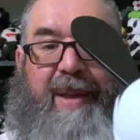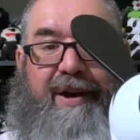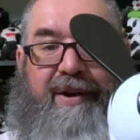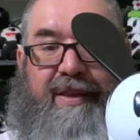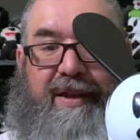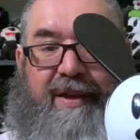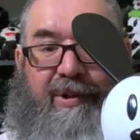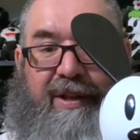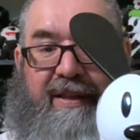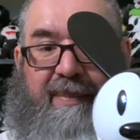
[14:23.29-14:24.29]
hat or
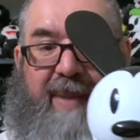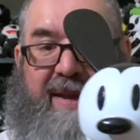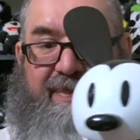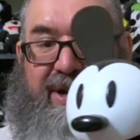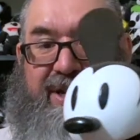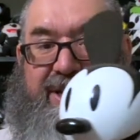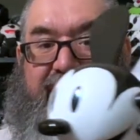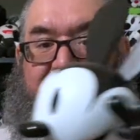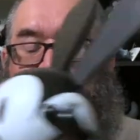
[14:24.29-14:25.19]
holding the paintbrush.